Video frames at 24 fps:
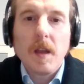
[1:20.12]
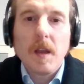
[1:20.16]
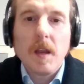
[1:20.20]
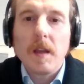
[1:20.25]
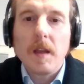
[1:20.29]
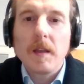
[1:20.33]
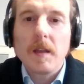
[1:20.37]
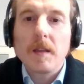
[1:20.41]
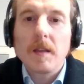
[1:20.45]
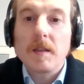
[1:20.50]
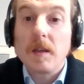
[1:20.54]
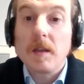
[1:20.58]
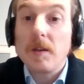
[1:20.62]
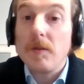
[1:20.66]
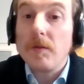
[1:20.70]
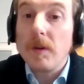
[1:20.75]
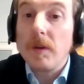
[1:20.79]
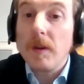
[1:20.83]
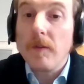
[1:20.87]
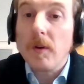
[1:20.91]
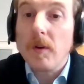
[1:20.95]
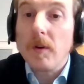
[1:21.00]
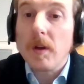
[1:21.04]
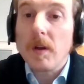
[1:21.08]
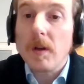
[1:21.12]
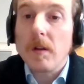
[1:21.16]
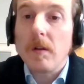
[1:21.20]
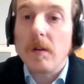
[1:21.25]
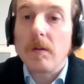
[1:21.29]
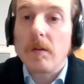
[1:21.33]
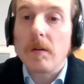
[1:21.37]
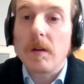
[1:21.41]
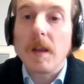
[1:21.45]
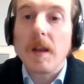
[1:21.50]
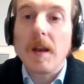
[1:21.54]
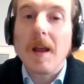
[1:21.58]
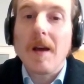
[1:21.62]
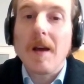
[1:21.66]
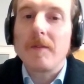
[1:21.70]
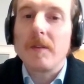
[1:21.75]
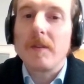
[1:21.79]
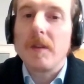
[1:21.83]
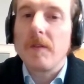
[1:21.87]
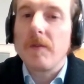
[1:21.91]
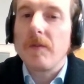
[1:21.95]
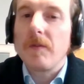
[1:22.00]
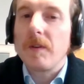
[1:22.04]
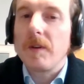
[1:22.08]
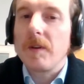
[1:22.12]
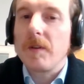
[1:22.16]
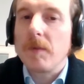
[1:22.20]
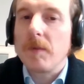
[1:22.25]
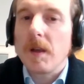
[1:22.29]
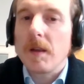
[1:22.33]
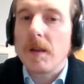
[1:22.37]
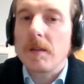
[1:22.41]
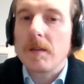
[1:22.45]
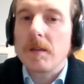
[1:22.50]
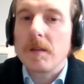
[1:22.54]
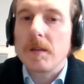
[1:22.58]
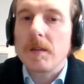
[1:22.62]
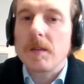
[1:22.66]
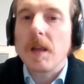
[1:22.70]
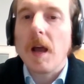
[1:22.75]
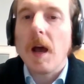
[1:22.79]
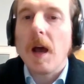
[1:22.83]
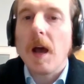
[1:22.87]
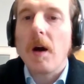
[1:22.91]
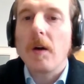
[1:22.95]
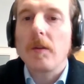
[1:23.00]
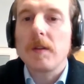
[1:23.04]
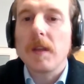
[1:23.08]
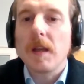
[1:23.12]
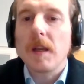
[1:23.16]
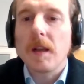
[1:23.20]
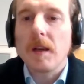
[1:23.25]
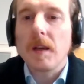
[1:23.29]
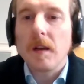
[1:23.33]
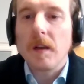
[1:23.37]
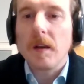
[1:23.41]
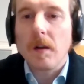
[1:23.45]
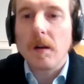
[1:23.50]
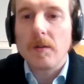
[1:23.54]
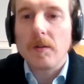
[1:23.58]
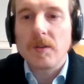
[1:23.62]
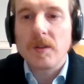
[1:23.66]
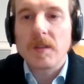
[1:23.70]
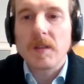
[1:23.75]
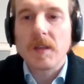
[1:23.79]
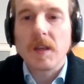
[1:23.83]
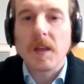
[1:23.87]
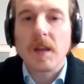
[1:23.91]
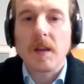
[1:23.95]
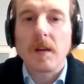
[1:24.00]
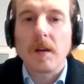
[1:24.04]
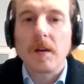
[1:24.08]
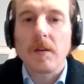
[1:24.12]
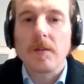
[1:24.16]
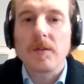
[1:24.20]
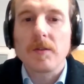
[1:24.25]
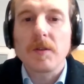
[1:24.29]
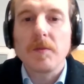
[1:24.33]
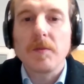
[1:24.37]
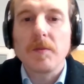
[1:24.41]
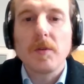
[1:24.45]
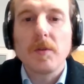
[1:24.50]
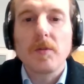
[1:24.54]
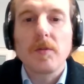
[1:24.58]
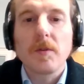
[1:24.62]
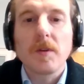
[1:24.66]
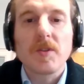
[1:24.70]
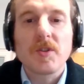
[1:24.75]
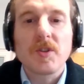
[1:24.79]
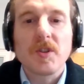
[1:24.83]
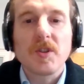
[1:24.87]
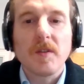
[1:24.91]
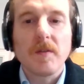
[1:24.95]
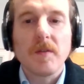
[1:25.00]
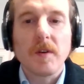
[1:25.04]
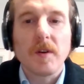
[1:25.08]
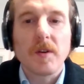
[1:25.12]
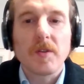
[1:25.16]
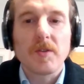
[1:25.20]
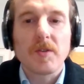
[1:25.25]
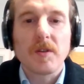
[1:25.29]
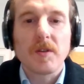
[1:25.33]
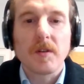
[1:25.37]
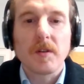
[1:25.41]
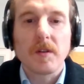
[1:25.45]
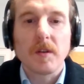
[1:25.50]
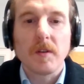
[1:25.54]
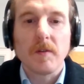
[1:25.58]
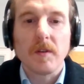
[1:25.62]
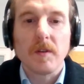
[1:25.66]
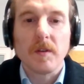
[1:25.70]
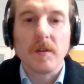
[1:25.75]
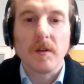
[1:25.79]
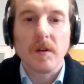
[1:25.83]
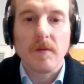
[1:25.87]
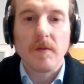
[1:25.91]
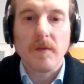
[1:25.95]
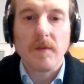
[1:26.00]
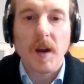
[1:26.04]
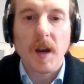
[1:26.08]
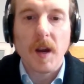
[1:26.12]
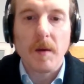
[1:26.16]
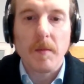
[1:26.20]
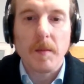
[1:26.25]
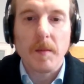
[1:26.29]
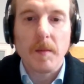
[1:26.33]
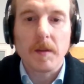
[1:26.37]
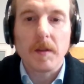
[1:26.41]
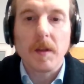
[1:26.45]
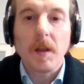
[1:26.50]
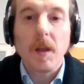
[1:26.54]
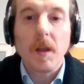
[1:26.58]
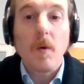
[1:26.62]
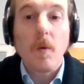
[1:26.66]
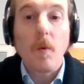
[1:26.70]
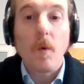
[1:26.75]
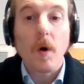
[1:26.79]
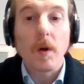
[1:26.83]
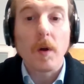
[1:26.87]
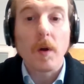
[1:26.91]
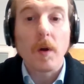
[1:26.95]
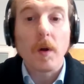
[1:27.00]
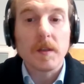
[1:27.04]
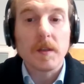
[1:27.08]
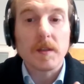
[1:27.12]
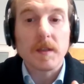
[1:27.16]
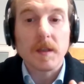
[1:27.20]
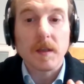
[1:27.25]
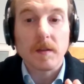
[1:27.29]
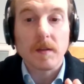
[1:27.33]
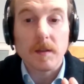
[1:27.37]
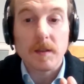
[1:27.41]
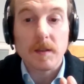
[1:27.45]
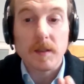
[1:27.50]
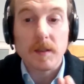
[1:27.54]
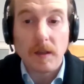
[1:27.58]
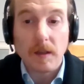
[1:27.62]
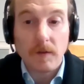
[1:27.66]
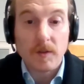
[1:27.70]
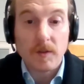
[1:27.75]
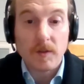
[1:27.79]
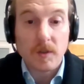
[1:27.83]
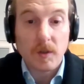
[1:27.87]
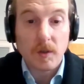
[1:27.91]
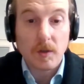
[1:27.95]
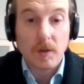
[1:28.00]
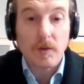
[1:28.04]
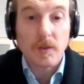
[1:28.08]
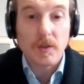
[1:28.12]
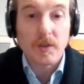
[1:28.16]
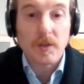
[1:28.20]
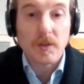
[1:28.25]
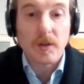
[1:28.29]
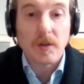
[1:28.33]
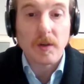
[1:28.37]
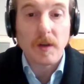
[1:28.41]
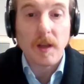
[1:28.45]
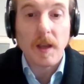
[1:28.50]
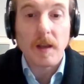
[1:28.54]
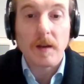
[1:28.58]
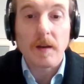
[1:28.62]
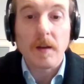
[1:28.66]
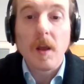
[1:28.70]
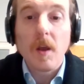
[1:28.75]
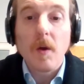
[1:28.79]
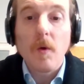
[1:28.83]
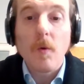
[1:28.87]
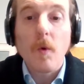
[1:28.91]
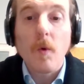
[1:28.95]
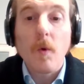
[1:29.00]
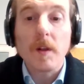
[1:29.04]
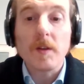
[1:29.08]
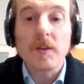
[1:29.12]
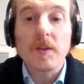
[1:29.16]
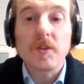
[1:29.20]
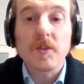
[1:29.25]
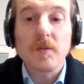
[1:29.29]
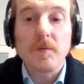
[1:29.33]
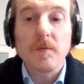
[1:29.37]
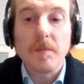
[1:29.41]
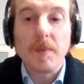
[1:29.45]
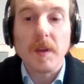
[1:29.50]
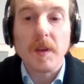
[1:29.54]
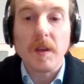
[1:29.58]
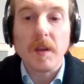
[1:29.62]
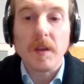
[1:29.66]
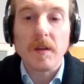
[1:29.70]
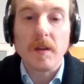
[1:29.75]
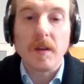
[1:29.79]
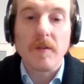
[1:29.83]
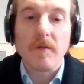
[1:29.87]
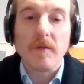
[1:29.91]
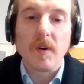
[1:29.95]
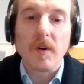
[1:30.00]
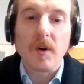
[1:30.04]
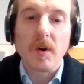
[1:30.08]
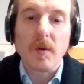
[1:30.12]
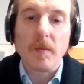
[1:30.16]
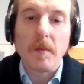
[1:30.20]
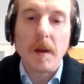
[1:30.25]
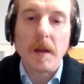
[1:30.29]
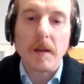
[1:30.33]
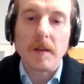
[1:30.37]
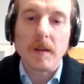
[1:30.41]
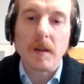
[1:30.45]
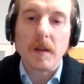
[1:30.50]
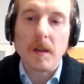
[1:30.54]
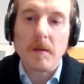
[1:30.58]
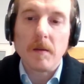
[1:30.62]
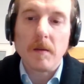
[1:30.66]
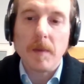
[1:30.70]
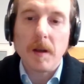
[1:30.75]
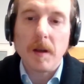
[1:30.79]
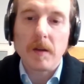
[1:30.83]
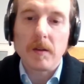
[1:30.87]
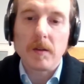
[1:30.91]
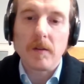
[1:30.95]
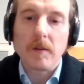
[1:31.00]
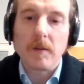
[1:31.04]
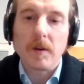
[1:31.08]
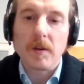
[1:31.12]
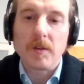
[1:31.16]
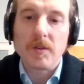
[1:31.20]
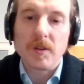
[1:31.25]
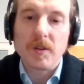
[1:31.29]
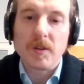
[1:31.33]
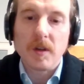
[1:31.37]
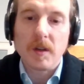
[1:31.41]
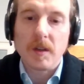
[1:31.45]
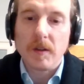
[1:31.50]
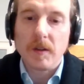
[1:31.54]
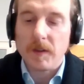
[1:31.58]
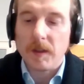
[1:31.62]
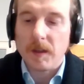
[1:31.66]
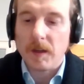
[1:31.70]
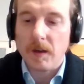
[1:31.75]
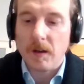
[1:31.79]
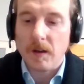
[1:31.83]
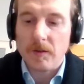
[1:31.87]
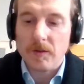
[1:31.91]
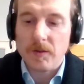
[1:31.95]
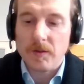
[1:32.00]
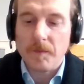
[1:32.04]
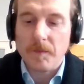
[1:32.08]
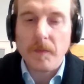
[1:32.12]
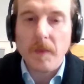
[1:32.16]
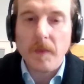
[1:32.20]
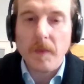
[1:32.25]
It is a univocal or can have different nuances. How technologies can contribute to achieve a regenerative indoor environment? What is a good set of solutions? And what should be the environmental impact of a regenerative technology?